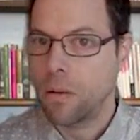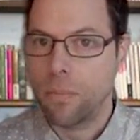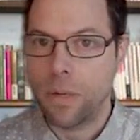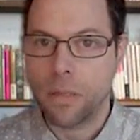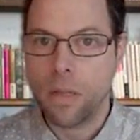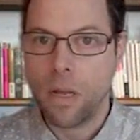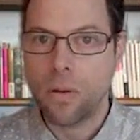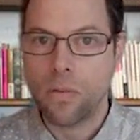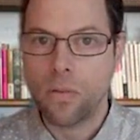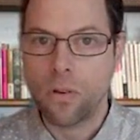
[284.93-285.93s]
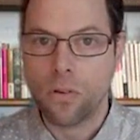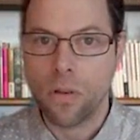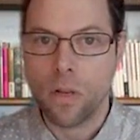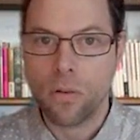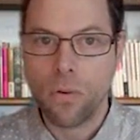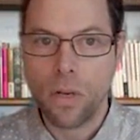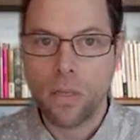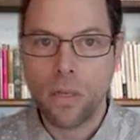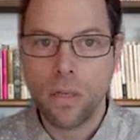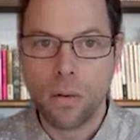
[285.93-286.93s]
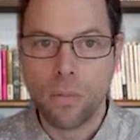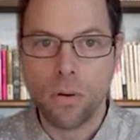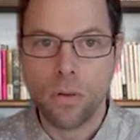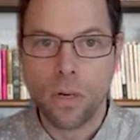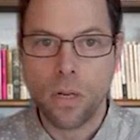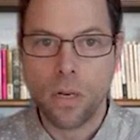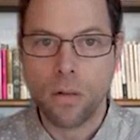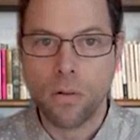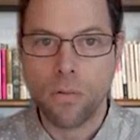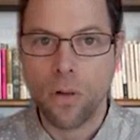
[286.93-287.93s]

But now let's just get ready. I'm going to click